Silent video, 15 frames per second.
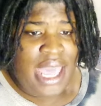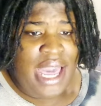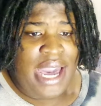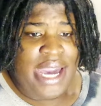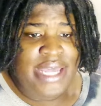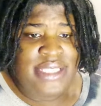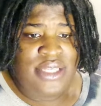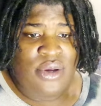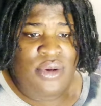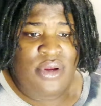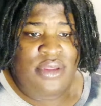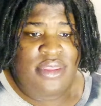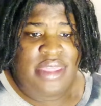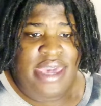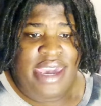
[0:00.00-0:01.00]
I told
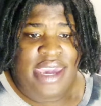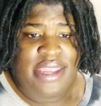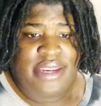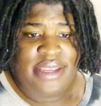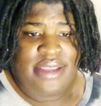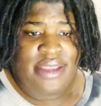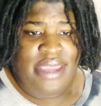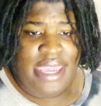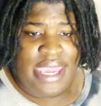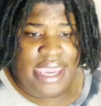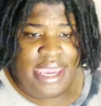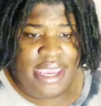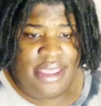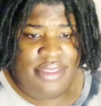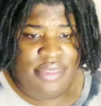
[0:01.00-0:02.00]
her that,
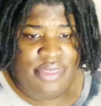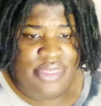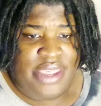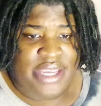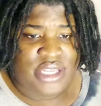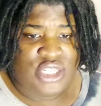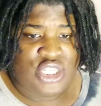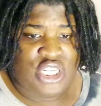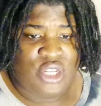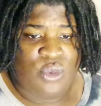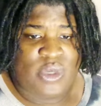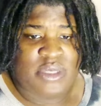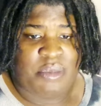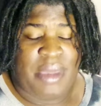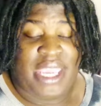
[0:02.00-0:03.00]
and that she
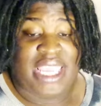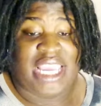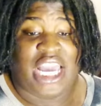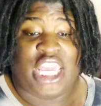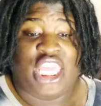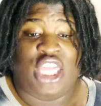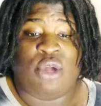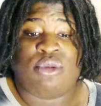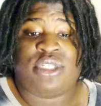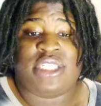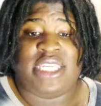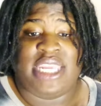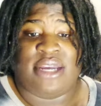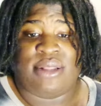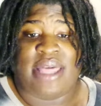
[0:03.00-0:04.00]
was making a huge
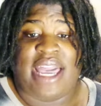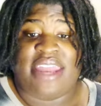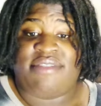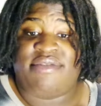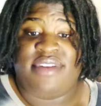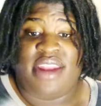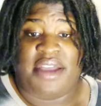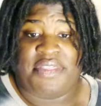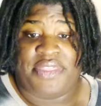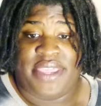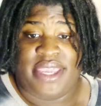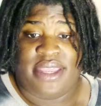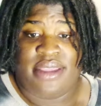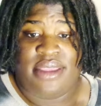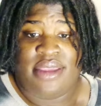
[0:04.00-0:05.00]
deal out of
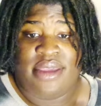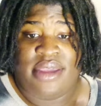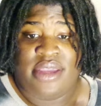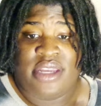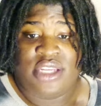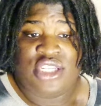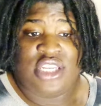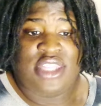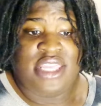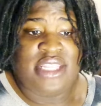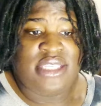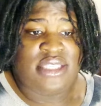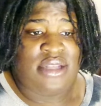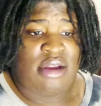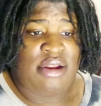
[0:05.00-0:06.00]
nothing. She then
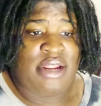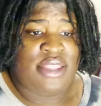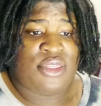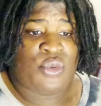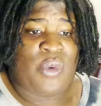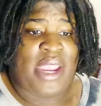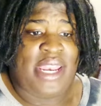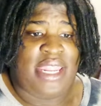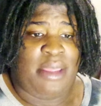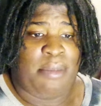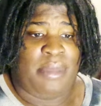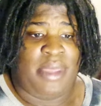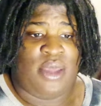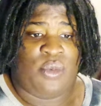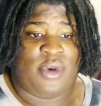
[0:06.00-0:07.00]
started threatening
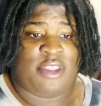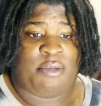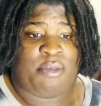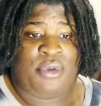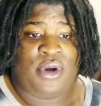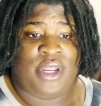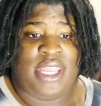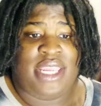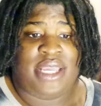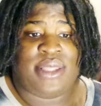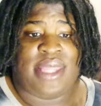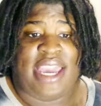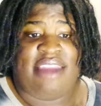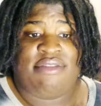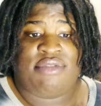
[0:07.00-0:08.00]
me with putting
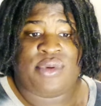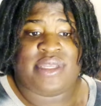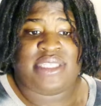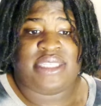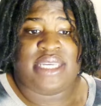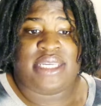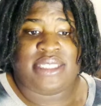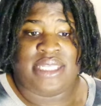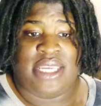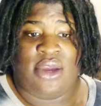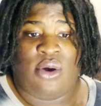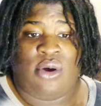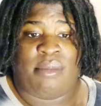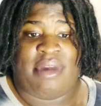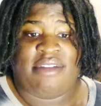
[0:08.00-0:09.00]
Life 360
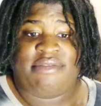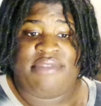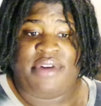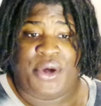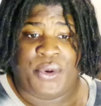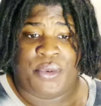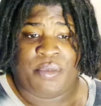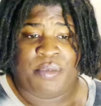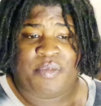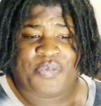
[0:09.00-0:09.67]
on my phone.